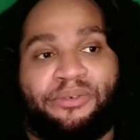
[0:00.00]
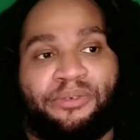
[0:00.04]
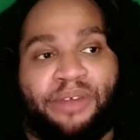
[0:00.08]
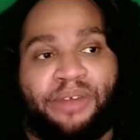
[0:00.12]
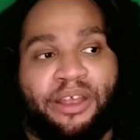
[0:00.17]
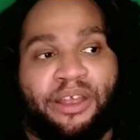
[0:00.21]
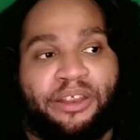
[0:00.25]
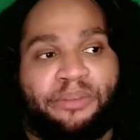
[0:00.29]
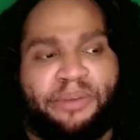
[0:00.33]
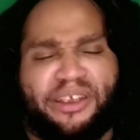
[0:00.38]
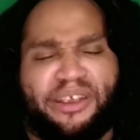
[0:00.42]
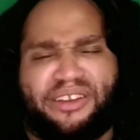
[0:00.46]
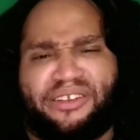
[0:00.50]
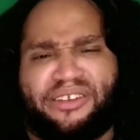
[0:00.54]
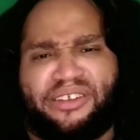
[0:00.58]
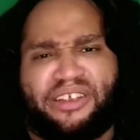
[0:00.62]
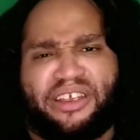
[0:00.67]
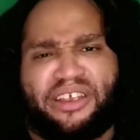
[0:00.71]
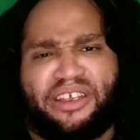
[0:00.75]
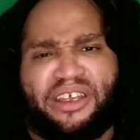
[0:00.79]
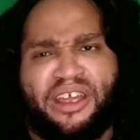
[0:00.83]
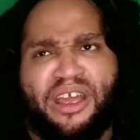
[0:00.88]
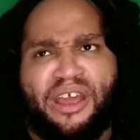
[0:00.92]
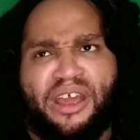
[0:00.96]

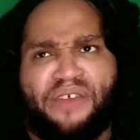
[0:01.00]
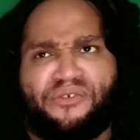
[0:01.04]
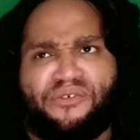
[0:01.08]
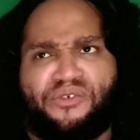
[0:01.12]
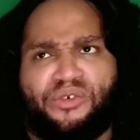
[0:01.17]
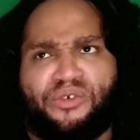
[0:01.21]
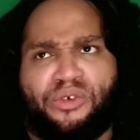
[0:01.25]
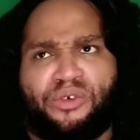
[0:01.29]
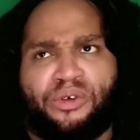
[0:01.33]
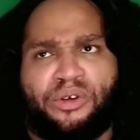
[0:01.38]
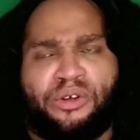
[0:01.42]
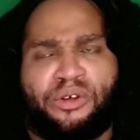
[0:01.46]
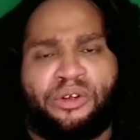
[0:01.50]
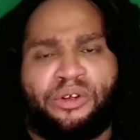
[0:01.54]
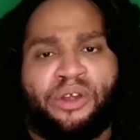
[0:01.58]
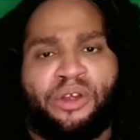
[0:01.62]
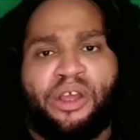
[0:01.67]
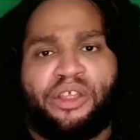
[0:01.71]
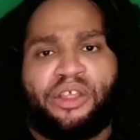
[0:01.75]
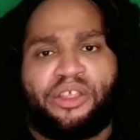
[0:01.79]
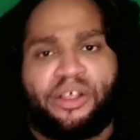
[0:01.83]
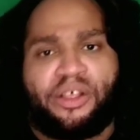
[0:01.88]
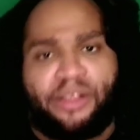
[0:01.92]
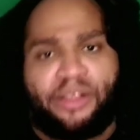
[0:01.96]
especially for
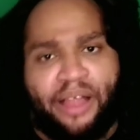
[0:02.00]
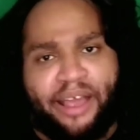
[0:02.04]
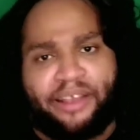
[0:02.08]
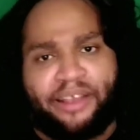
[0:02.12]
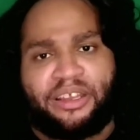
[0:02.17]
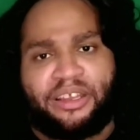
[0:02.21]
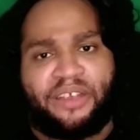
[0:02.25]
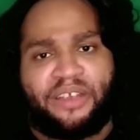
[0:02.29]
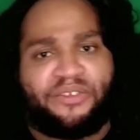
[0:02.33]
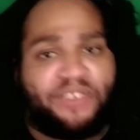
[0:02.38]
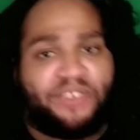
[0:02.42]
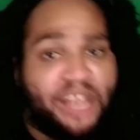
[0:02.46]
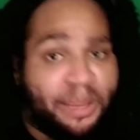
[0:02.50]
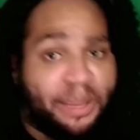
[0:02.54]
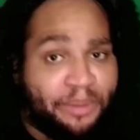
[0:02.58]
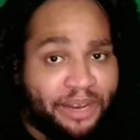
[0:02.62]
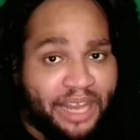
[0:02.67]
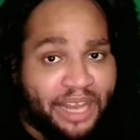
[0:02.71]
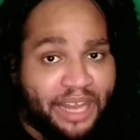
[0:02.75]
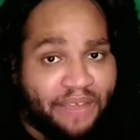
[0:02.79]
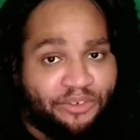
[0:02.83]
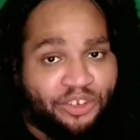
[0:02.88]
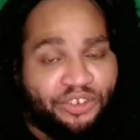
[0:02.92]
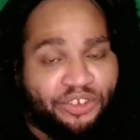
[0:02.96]
the likes of Sammy
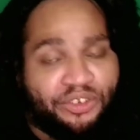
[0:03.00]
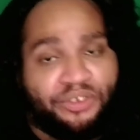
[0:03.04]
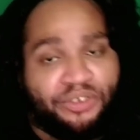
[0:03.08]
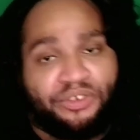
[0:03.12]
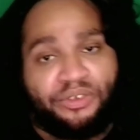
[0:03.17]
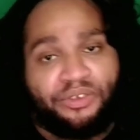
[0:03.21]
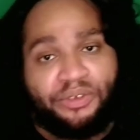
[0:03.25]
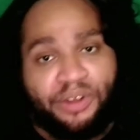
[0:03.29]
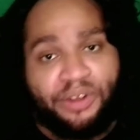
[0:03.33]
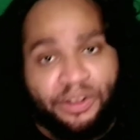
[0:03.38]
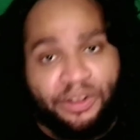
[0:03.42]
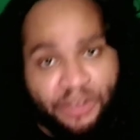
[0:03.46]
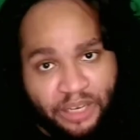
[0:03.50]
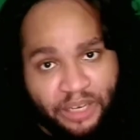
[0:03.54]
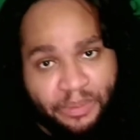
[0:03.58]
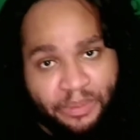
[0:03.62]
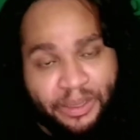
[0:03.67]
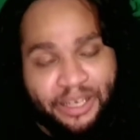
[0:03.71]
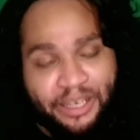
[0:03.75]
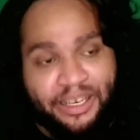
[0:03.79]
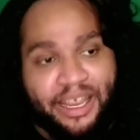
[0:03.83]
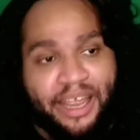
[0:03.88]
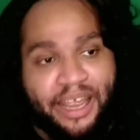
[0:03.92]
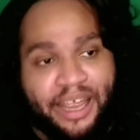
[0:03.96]
Davis Junior and
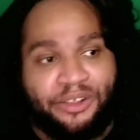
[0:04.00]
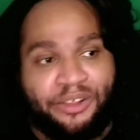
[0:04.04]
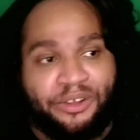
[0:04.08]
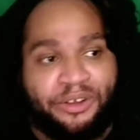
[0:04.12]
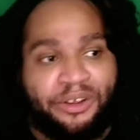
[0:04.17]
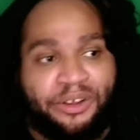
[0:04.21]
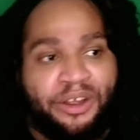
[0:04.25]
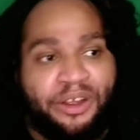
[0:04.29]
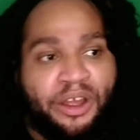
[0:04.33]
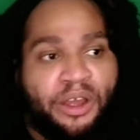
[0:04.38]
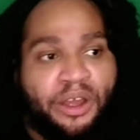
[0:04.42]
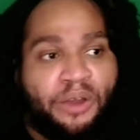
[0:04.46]
Elizabeth Taylor,